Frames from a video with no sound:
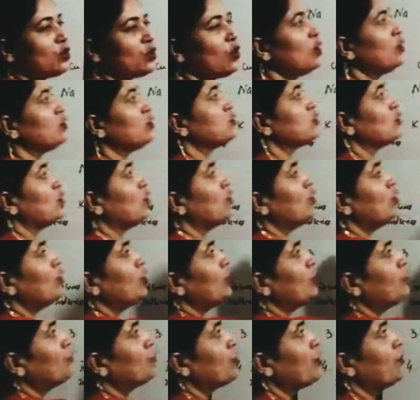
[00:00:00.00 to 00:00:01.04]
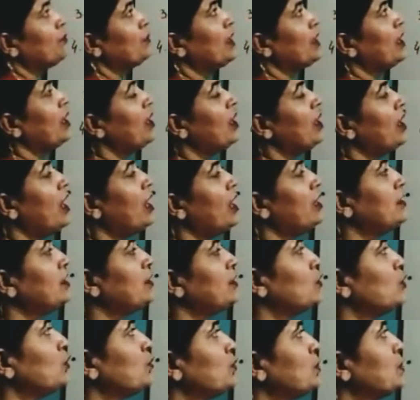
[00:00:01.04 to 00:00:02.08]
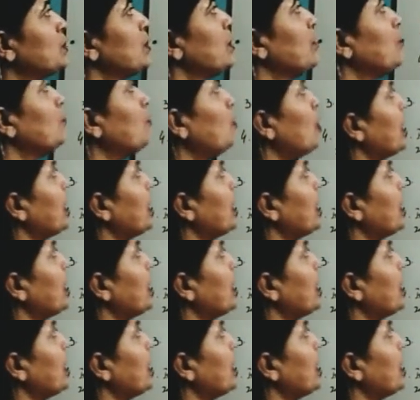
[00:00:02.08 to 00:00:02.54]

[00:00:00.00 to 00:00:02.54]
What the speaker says: also from the other groups. For